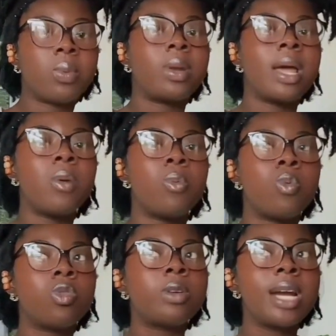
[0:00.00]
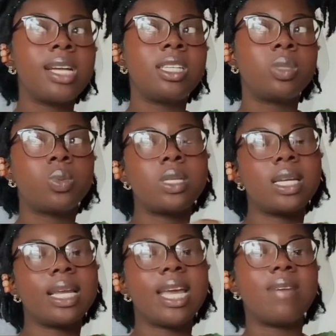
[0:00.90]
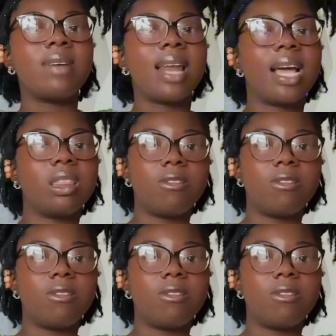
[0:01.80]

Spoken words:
I wore it, it just wasn't giving like the